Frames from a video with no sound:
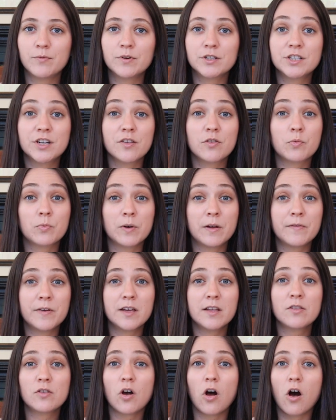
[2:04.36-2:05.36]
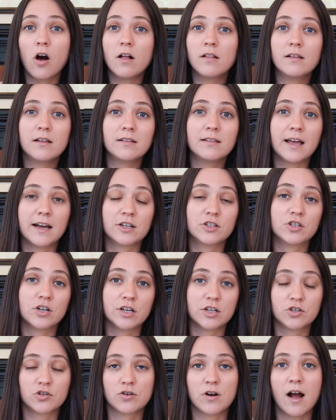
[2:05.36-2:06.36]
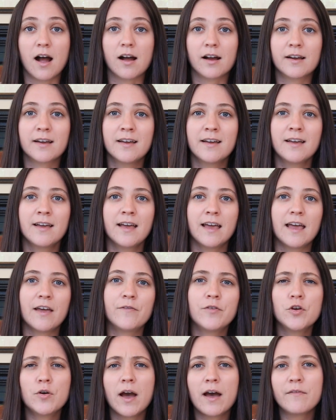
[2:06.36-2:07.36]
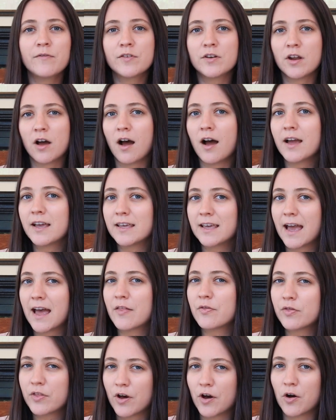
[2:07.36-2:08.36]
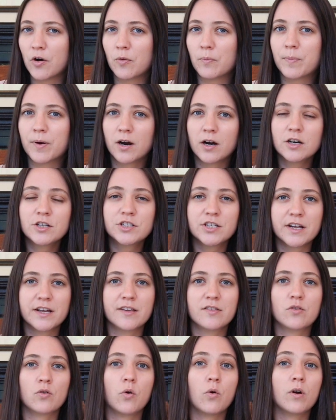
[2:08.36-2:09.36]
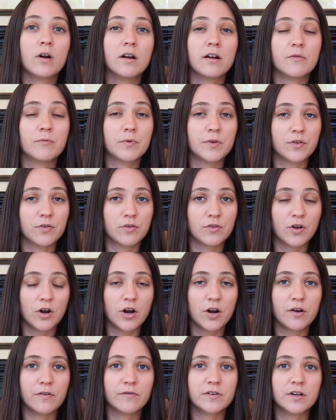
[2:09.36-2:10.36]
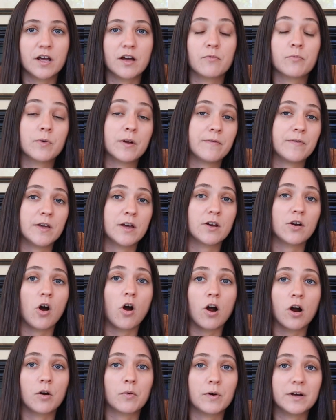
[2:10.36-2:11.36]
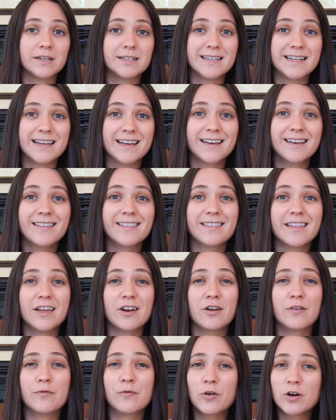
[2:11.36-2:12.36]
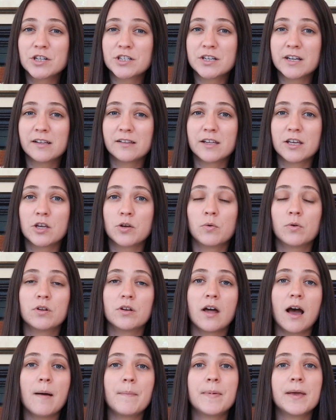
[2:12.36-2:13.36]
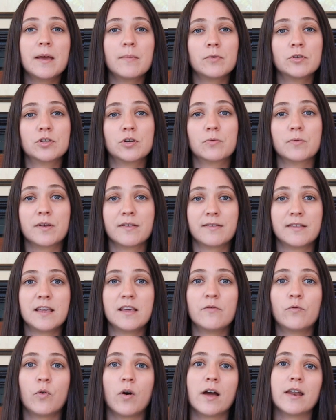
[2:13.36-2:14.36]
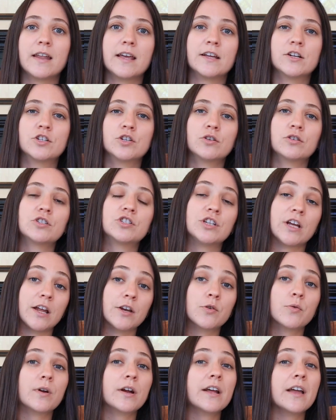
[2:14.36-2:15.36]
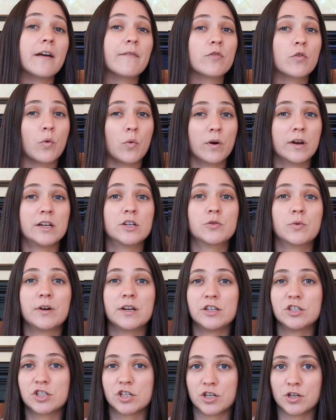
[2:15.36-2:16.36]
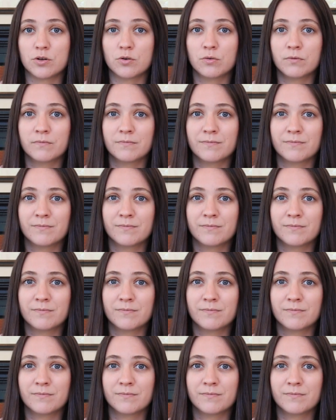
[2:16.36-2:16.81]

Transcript: which is Rivian's all-electric truck. If you have not yet, though, purchased or reserved a Rivian R1T, then unfortunately you will not be able to receive one until January of 2022.